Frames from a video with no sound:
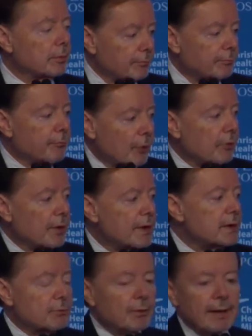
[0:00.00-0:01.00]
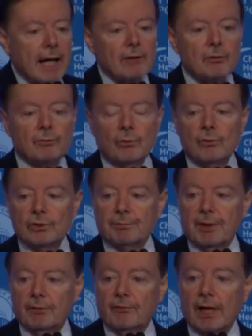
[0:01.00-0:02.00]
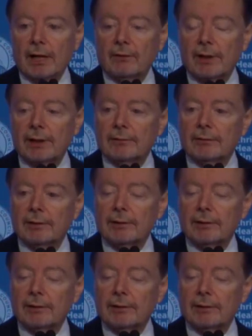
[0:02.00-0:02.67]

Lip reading: release without the rules being violated.